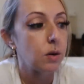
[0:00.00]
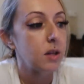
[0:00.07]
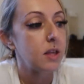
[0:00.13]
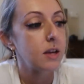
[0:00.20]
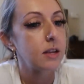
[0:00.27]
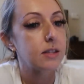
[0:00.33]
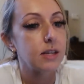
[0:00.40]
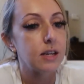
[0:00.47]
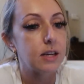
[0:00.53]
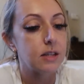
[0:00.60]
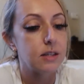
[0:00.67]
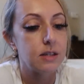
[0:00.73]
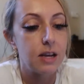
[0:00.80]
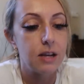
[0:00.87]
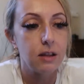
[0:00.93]
So I think it's like
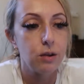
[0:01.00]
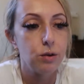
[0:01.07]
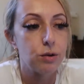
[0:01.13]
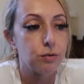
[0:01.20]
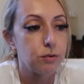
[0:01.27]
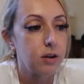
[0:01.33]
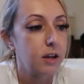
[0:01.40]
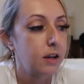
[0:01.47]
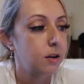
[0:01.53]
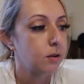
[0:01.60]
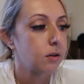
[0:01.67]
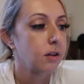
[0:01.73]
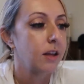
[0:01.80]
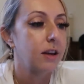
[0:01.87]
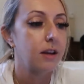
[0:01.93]
a St.
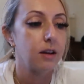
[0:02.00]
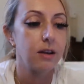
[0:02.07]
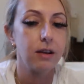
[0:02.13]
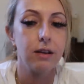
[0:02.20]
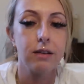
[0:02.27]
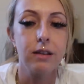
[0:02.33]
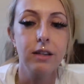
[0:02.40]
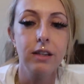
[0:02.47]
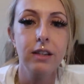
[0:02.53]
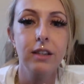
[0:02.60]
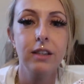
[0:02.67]
Lutheran or like a